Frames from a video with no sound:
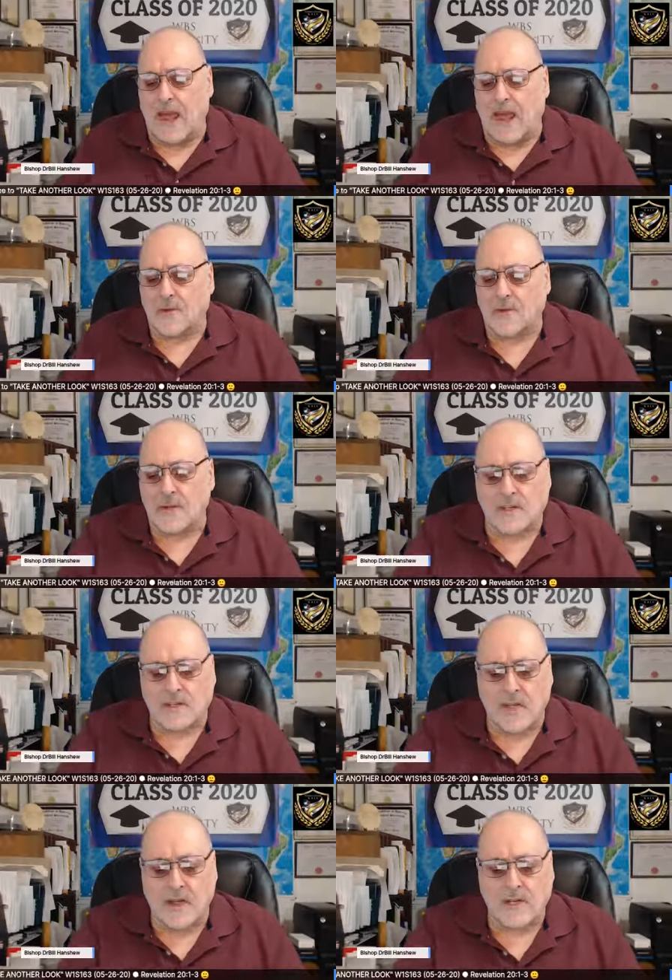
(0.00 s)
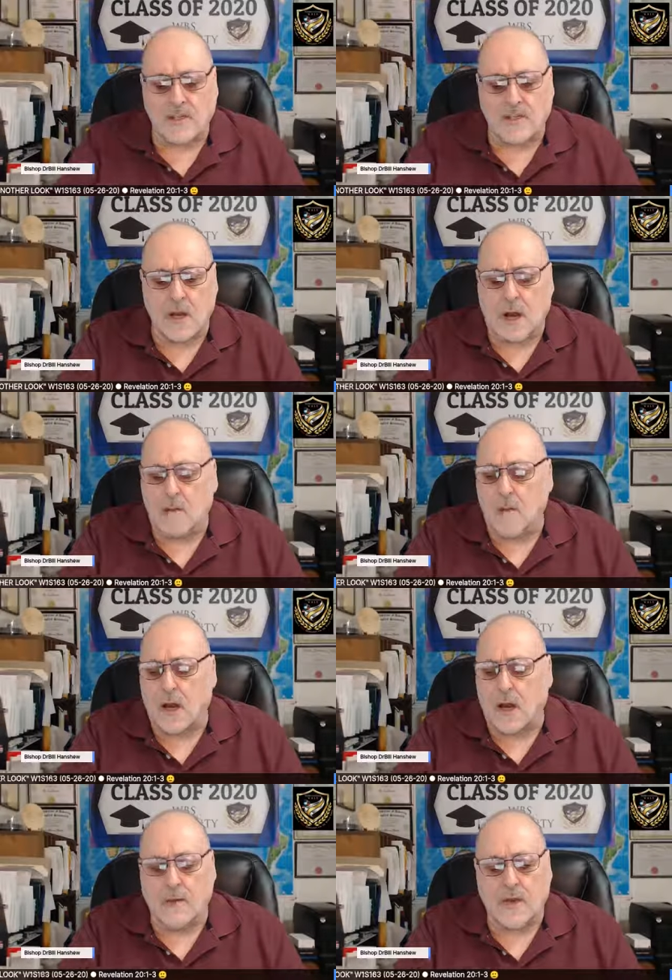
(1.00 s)
after these things, uh,
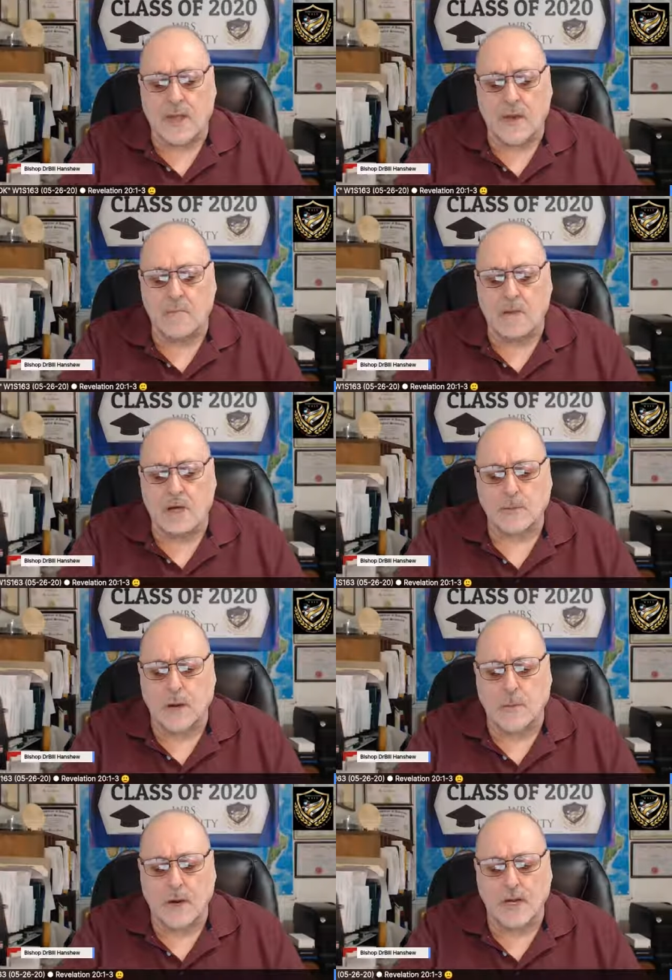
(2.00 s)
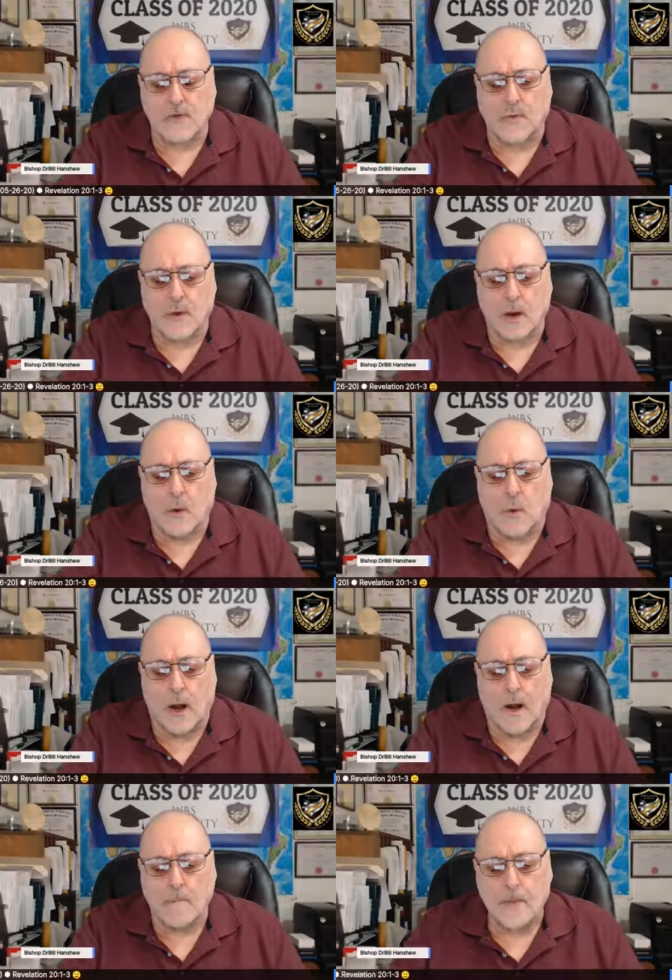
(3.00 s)
uh, he must be released for a little
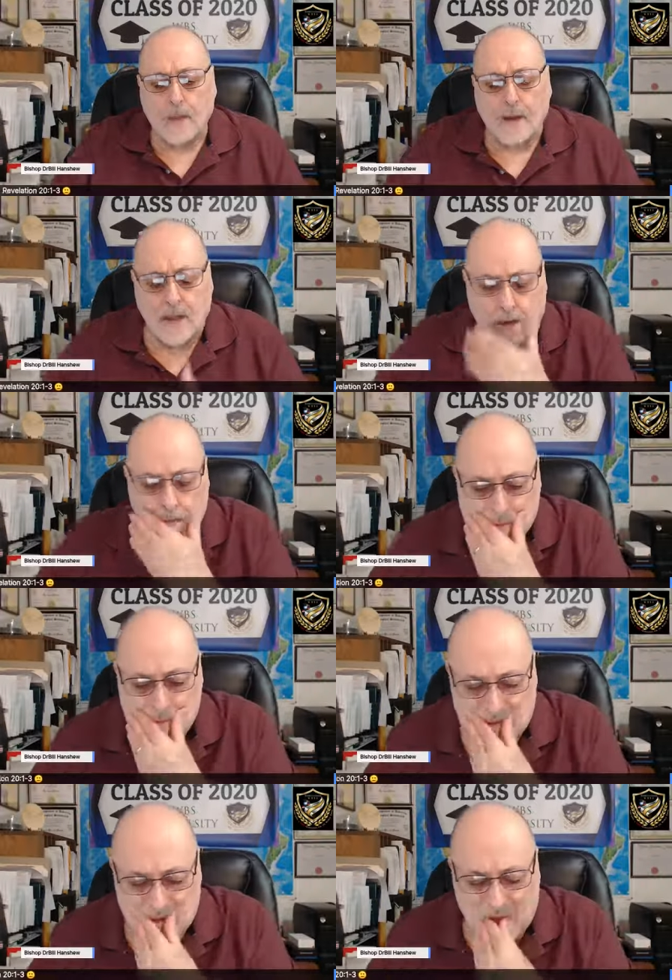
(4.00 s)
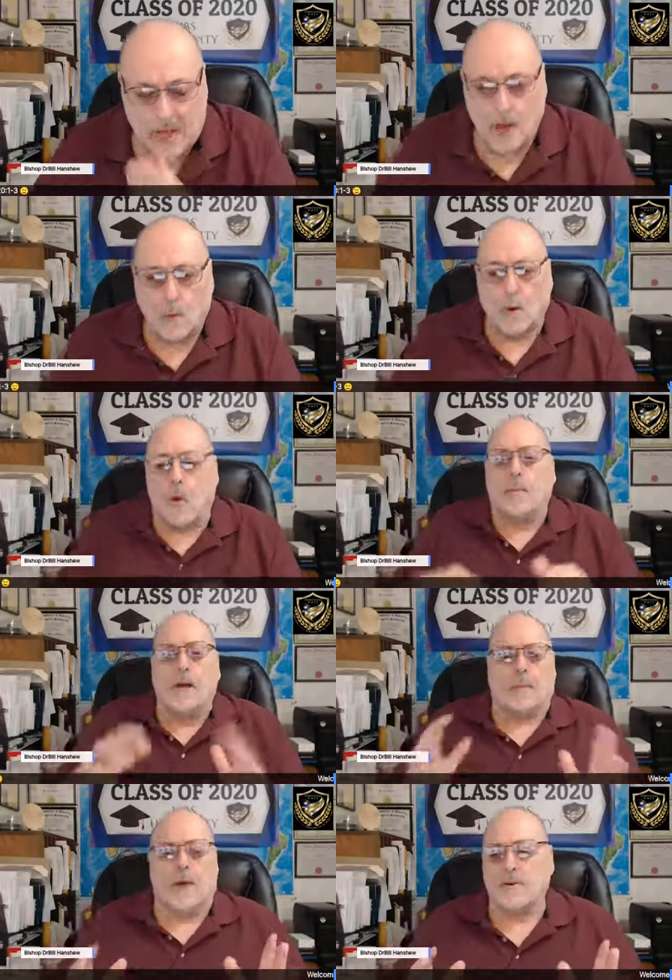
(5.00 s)
while. Now, we won't
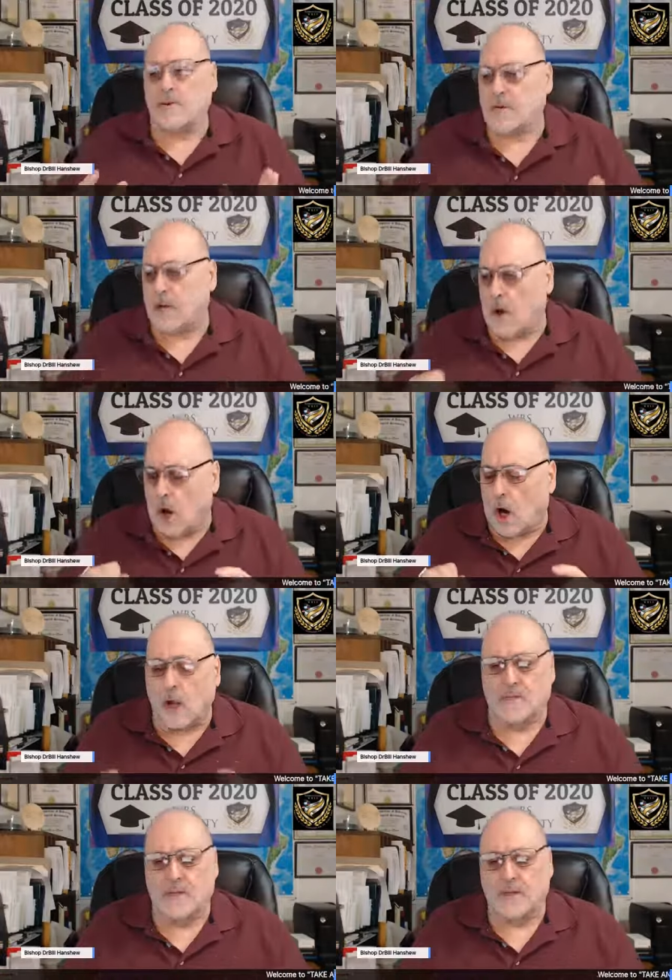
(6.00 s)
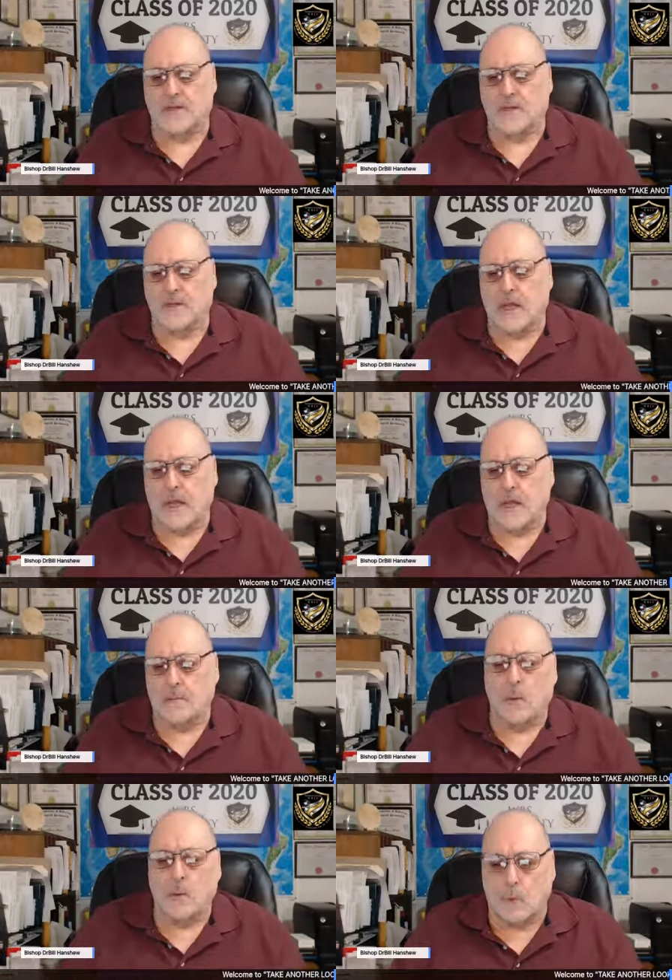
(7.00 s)
be able to understand all of this today,
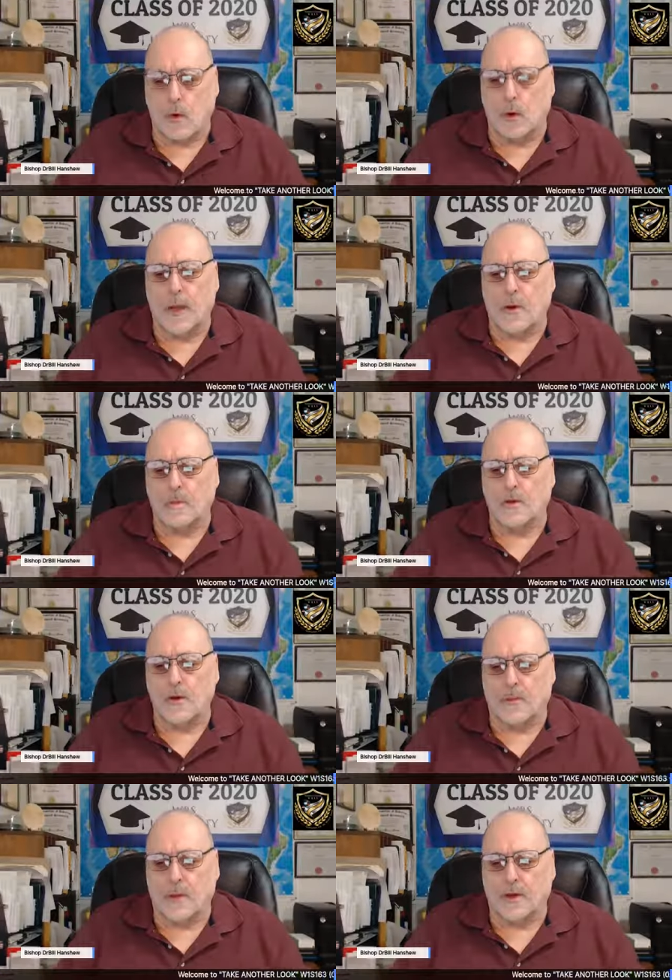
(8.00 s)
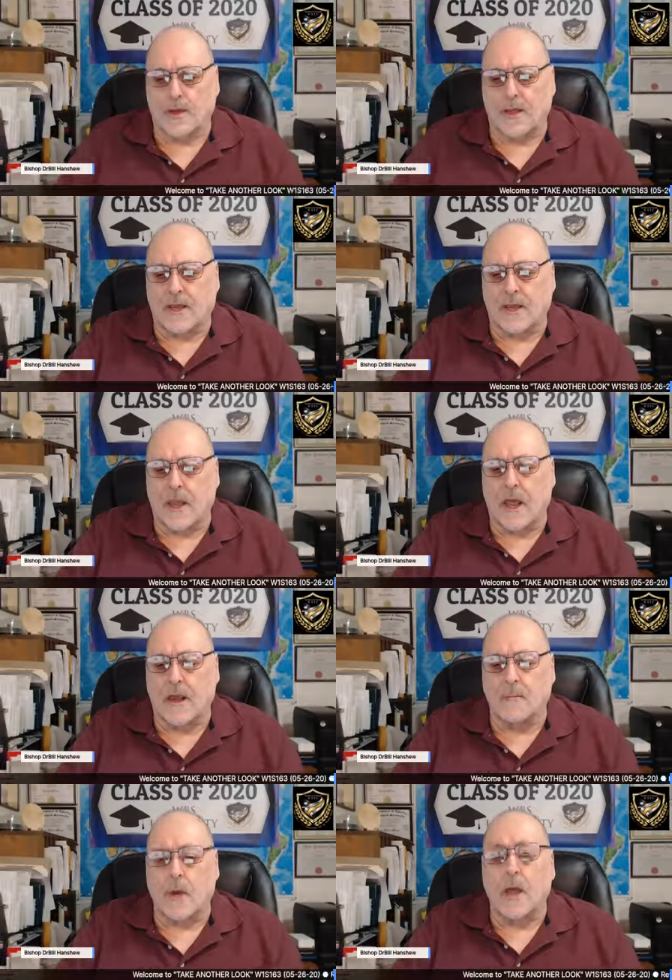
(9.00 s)
but we will be able to get
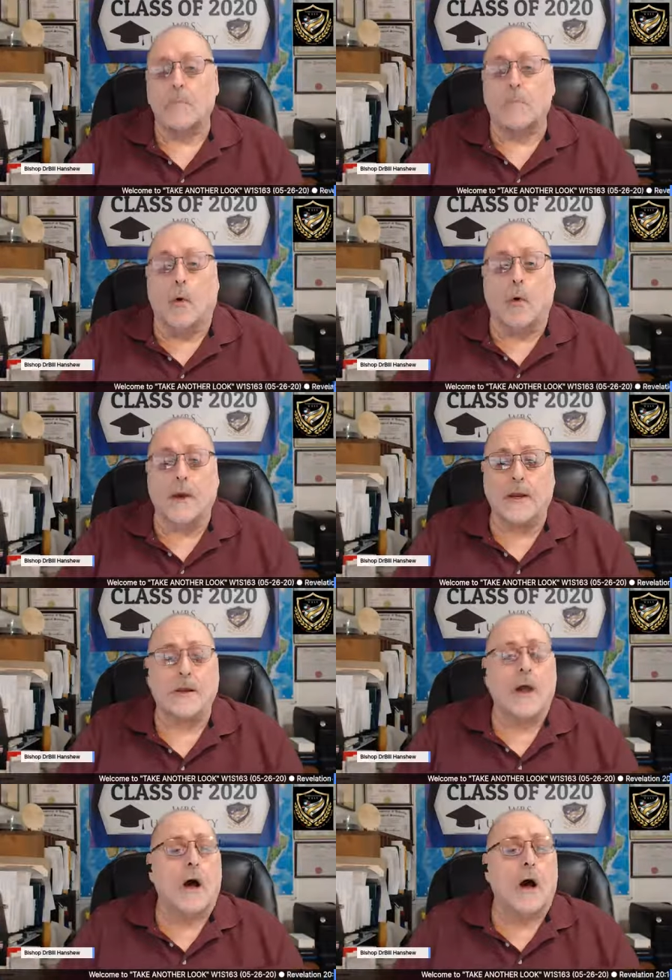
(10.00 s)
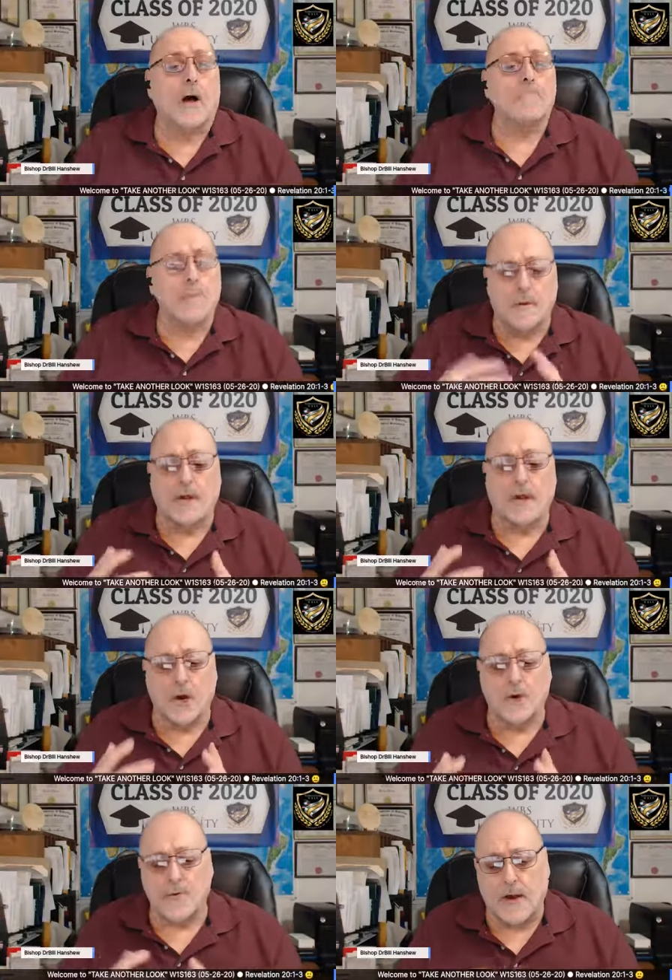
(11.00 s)
a, a point of moving in
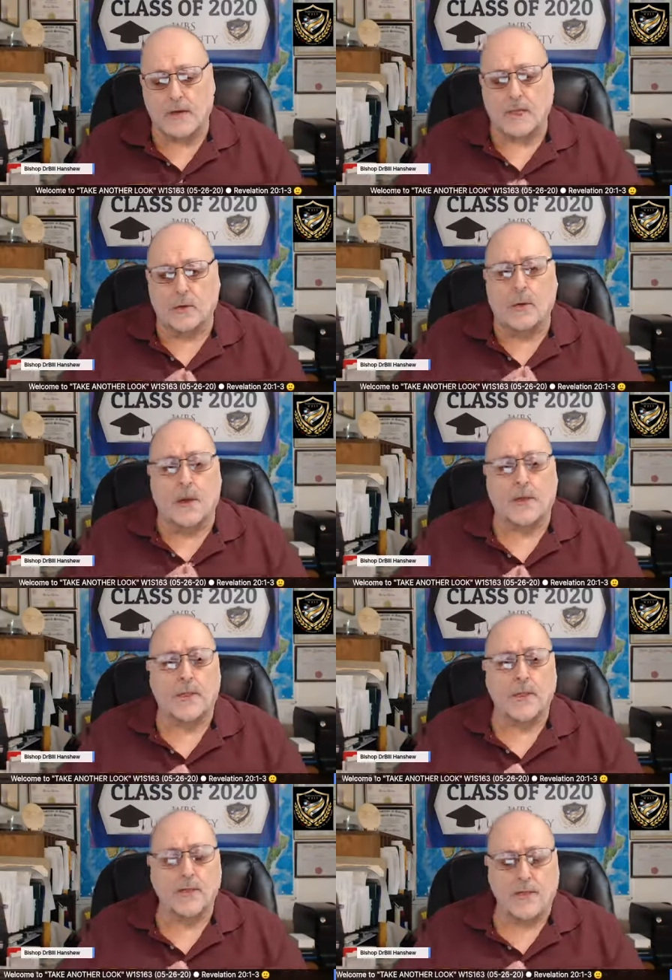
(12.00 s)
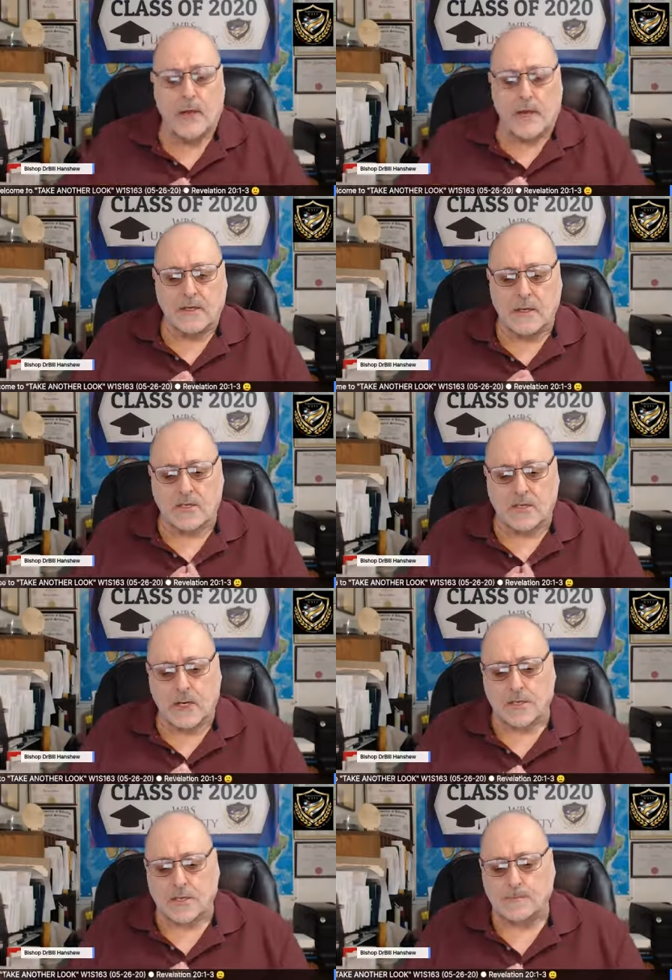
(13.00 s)
a direction with this this
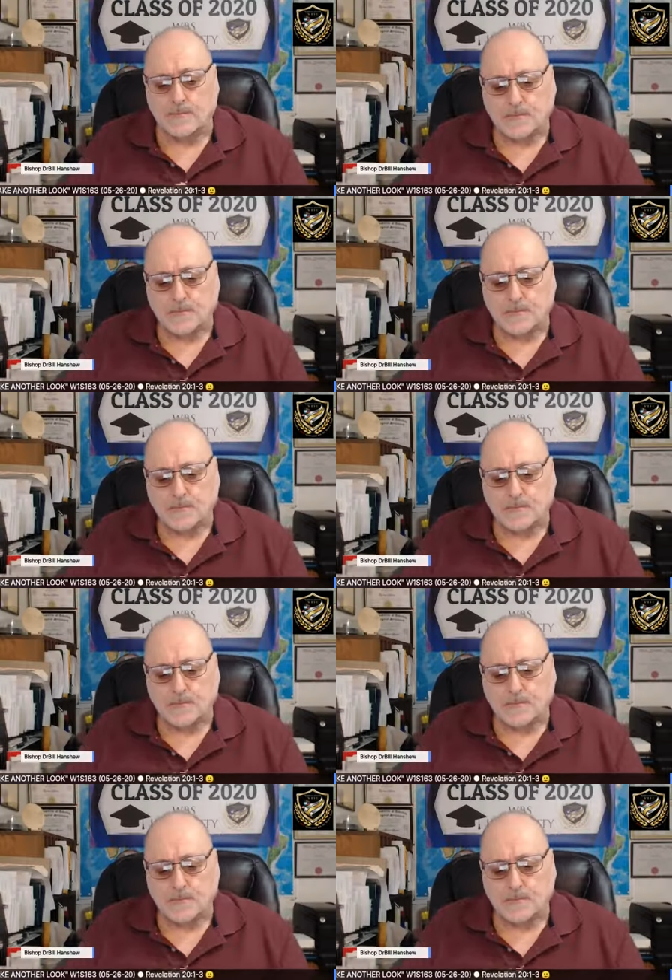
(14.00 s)
teaching.